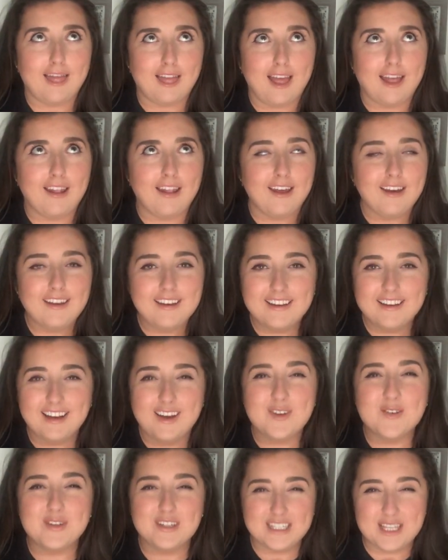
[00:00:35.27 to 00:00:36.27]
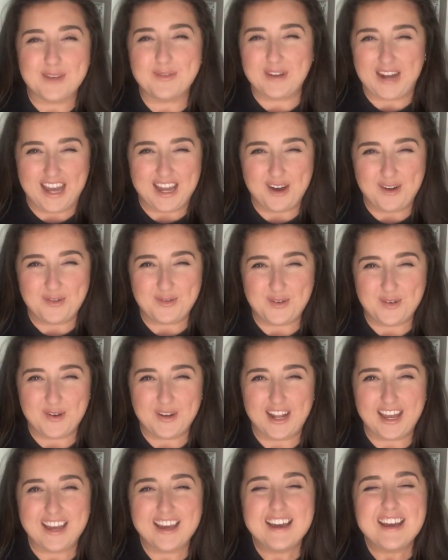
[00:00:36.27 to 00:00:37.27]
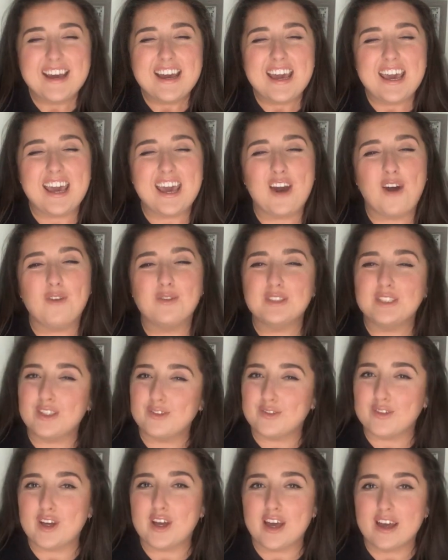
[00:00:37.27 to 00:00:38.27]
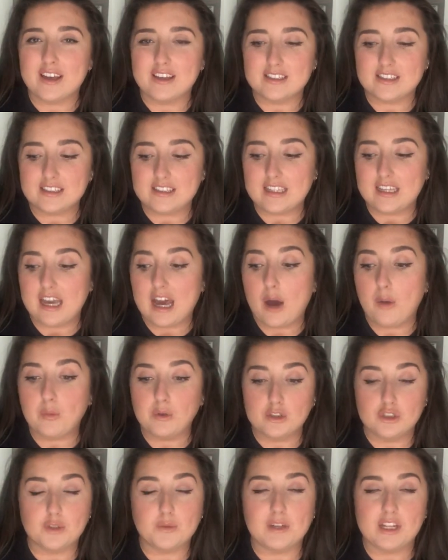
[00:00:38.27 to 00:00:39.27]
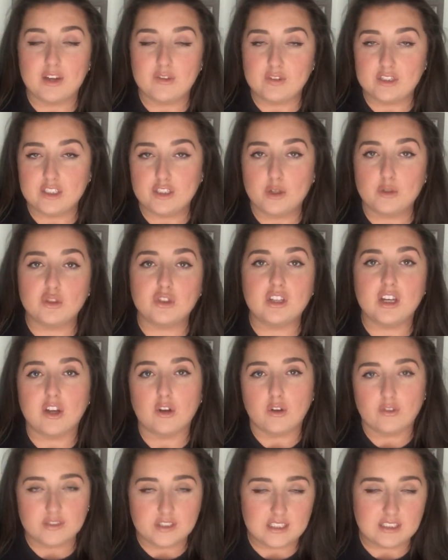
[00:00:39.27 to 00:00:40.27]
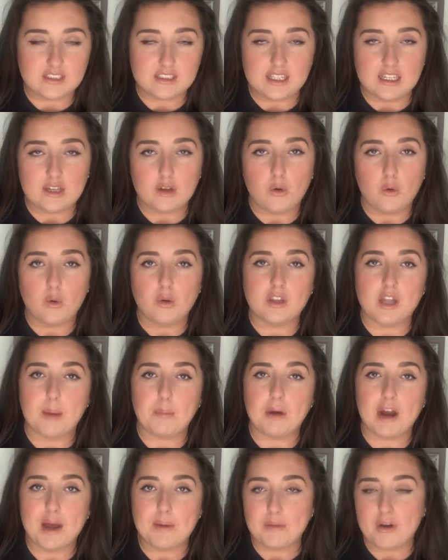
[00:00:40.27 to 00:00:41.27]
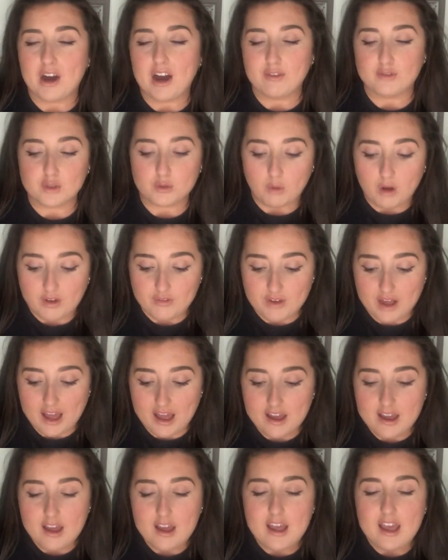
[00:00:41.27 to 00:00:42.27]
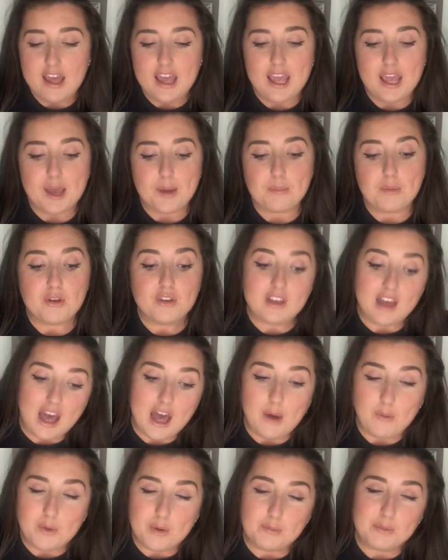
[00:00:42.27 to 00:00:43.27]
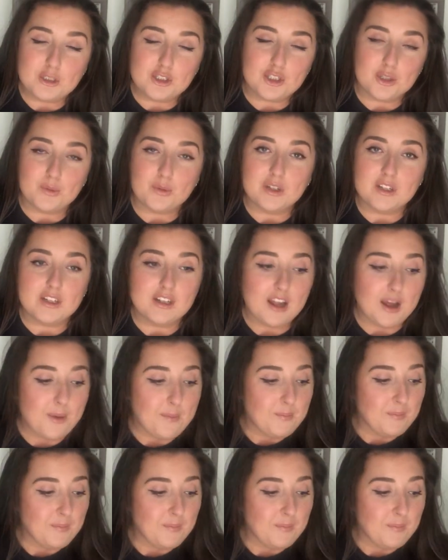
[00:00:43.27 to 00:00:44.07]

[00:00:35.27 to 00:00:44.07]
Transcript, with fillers: I will keep an eye out for it uh, obviously for see it I will do a little video so you can obviously see all that Primark have to offer um, but yeah I will be doing